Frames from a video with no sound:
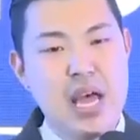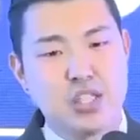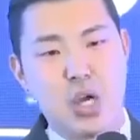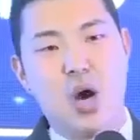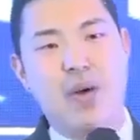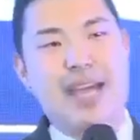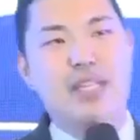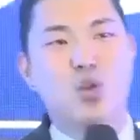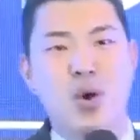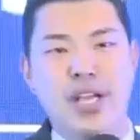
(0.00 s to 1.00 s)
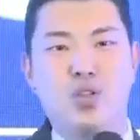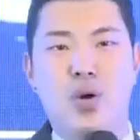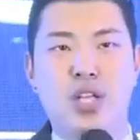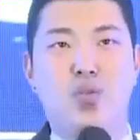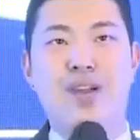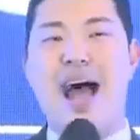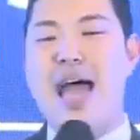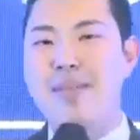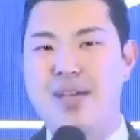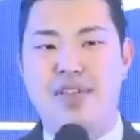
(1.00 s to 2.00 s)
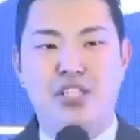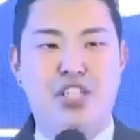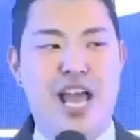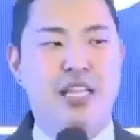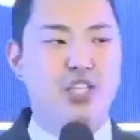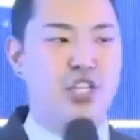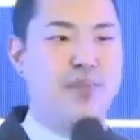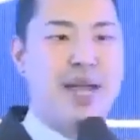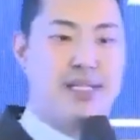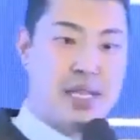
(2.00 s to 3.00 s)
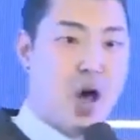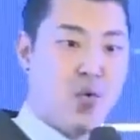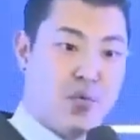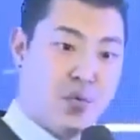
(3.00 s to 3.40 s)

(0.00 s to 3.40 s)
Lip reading: So in 2023, I'm even challenging myself.